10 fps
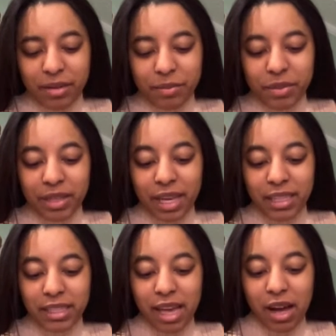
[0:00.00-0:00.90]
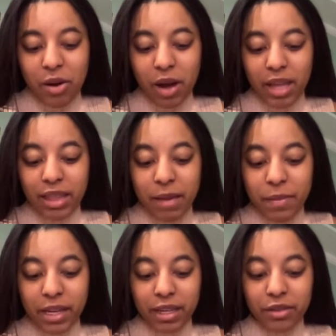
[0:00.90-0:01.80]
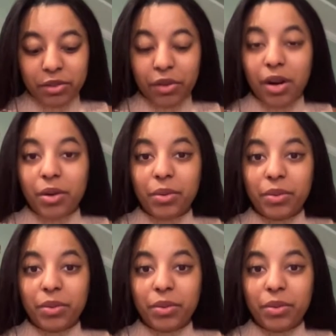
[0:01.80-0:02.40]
But that's how I let my nails grow.